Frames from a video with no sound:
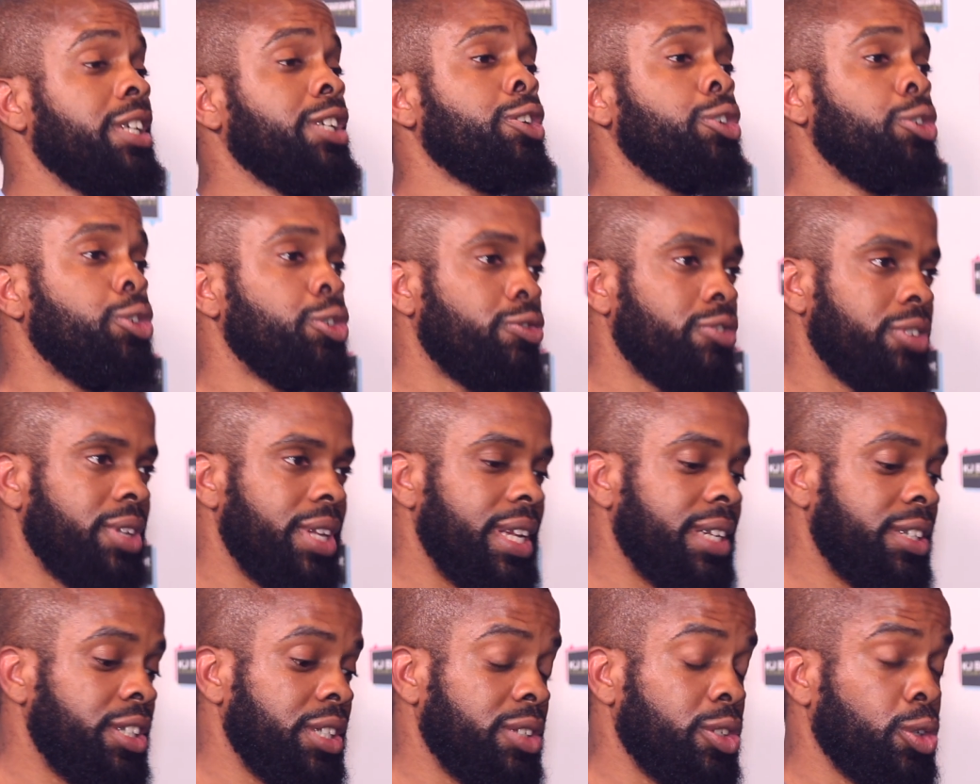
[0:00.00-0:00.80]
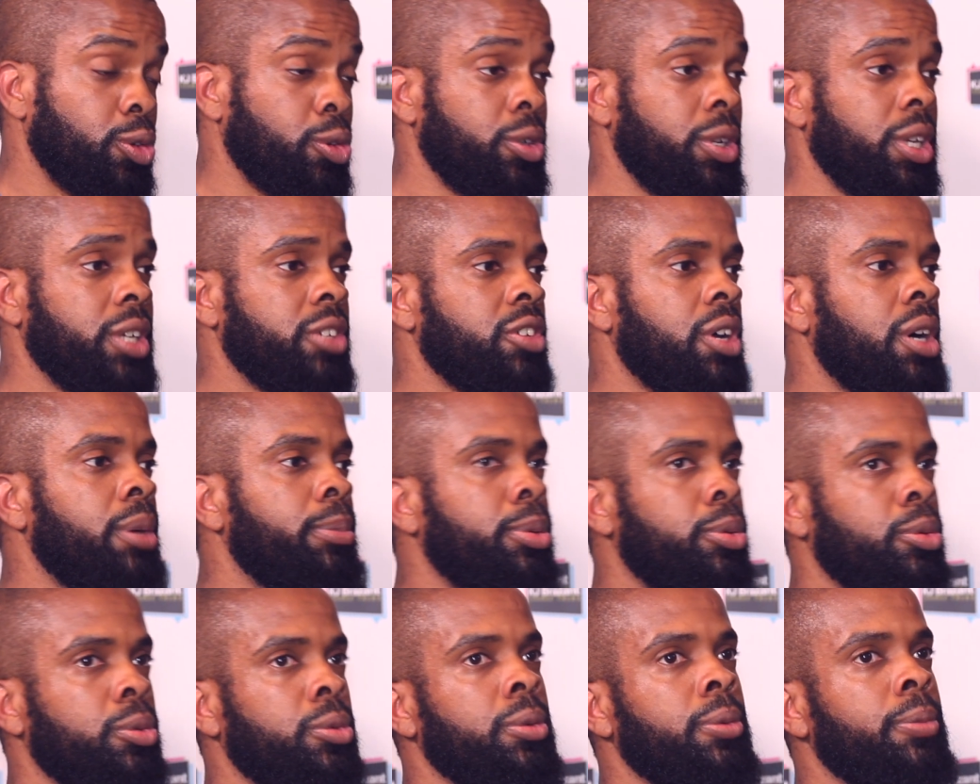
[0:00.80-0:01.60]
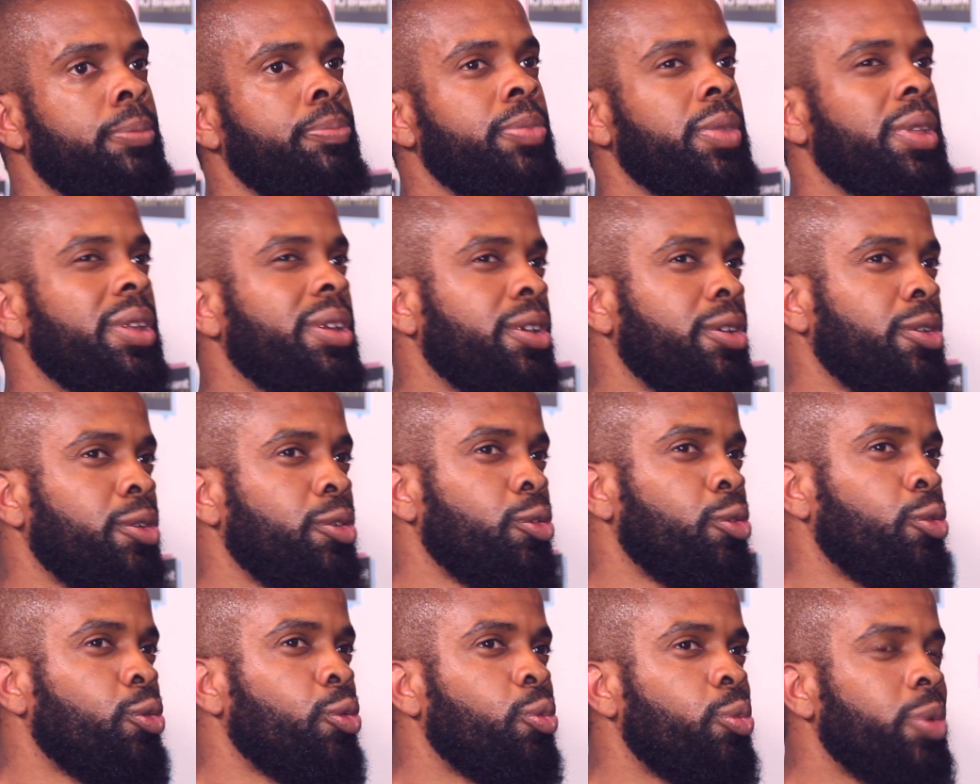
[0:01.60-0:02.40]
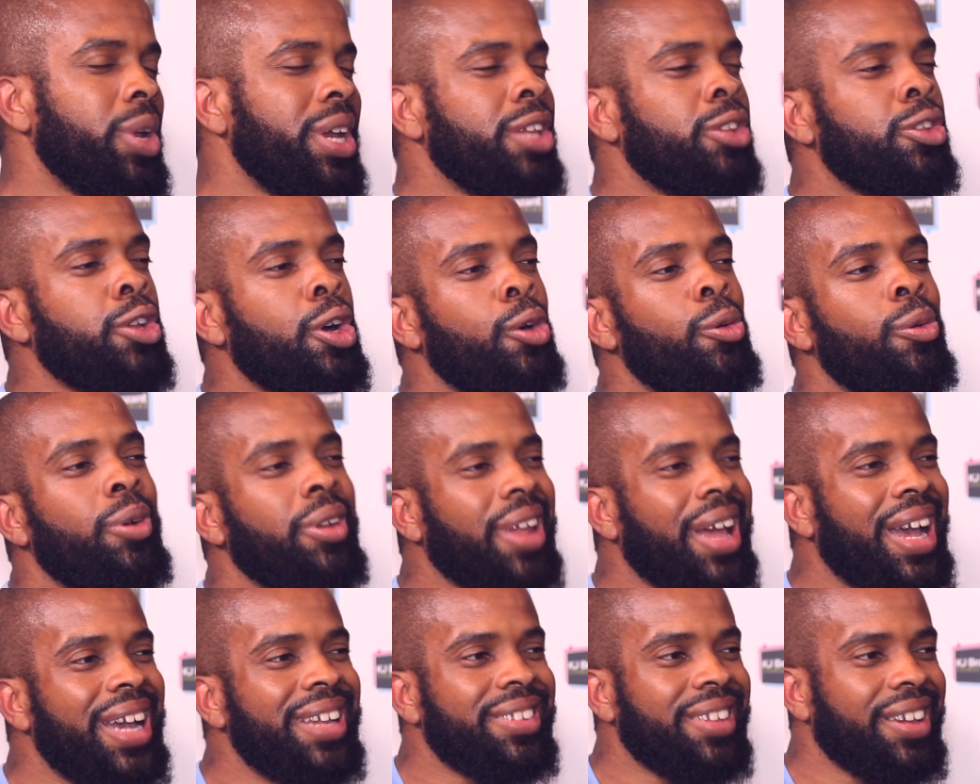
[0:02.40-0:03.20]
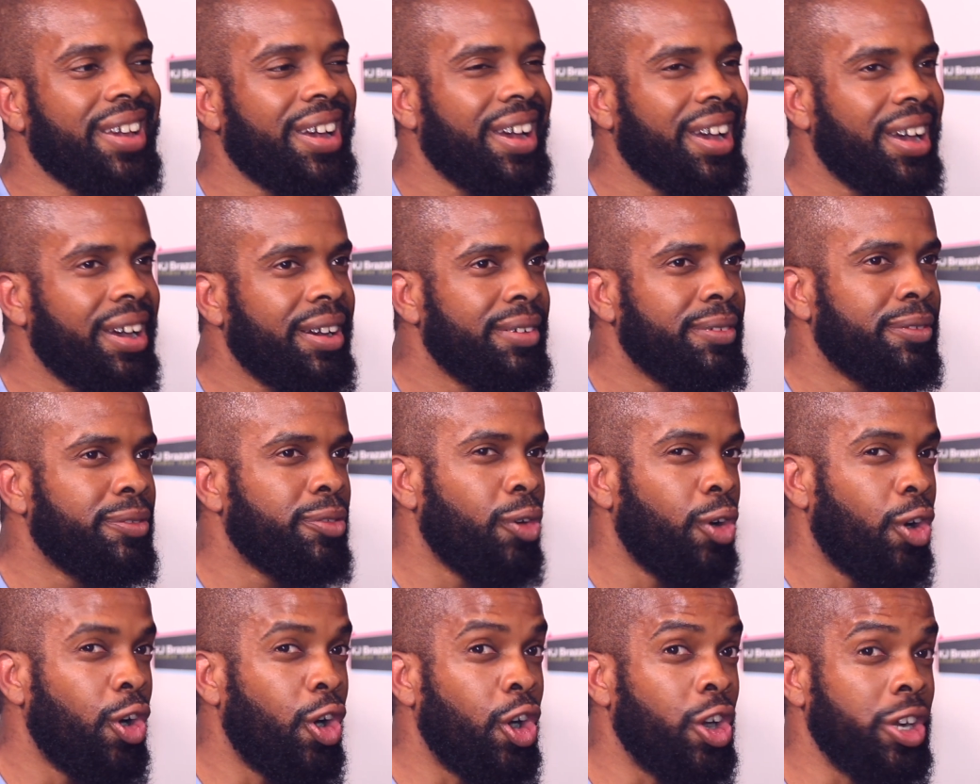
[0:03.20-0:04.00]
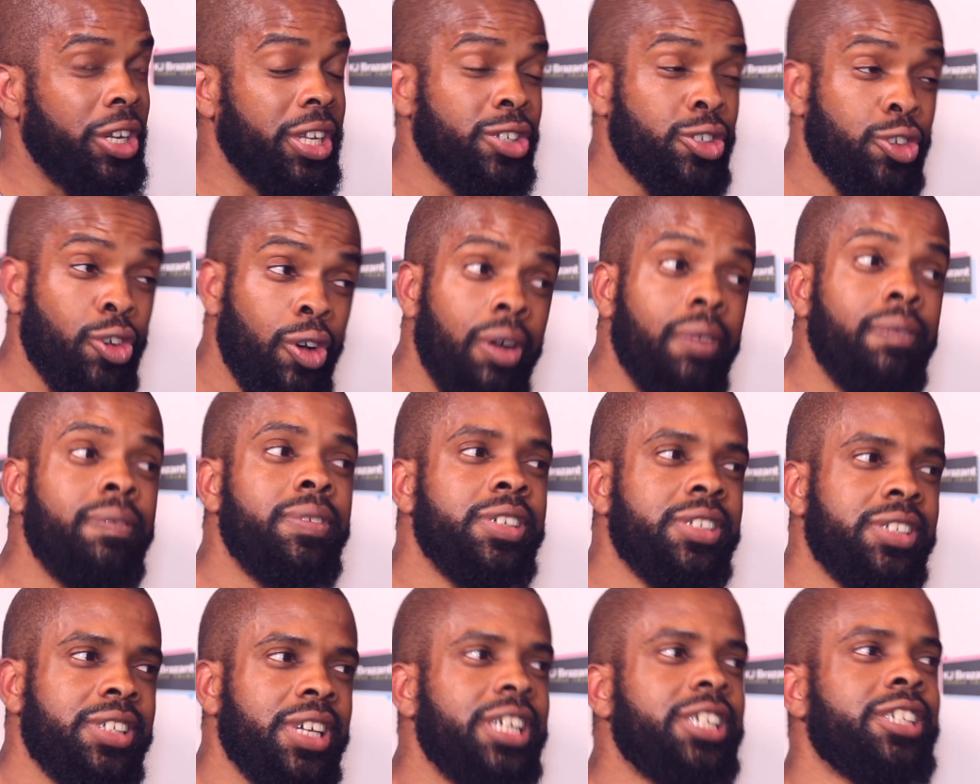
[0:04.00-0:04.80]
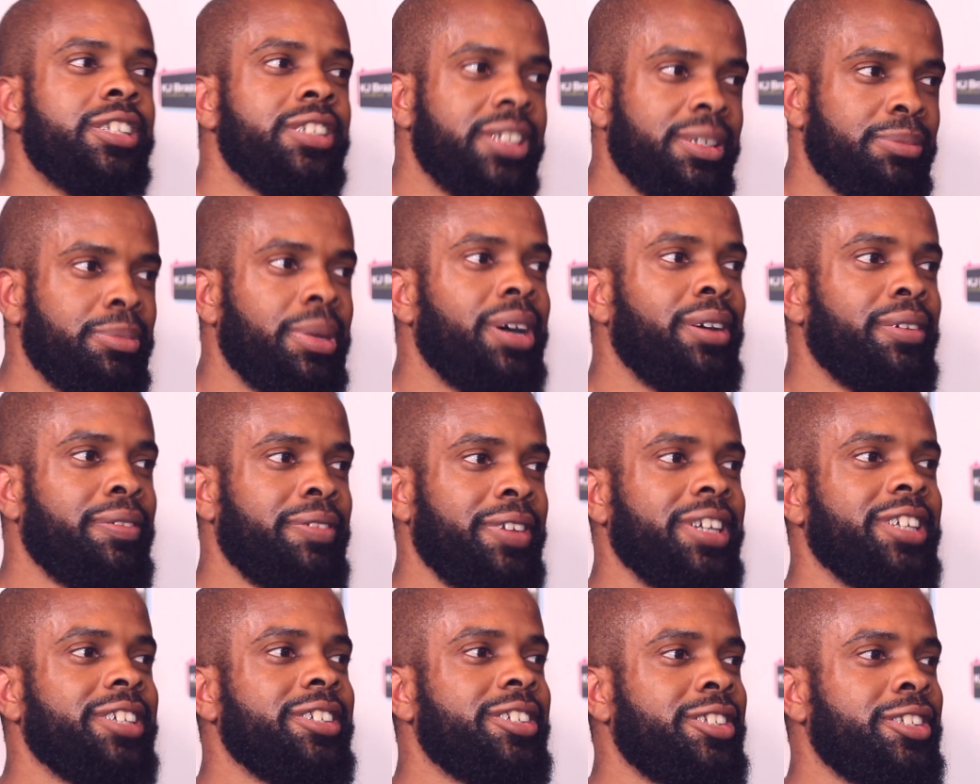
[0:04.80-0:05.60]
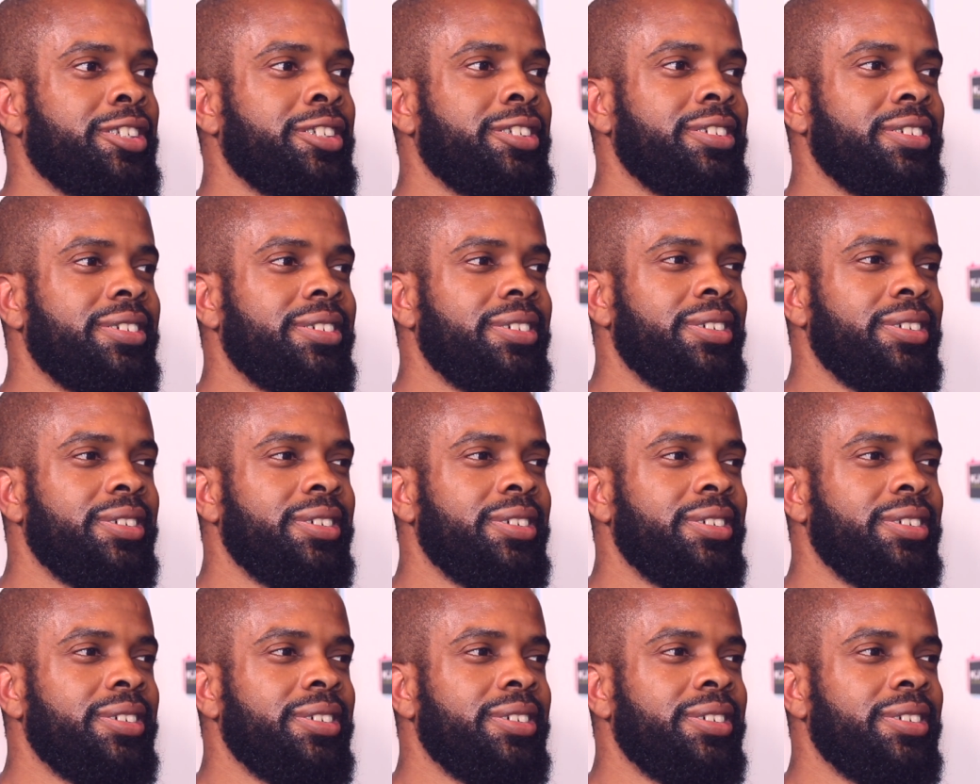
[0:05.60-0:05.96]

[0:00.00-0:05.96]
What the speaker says: use religion as a good example. We don't like to have honest conversations about things.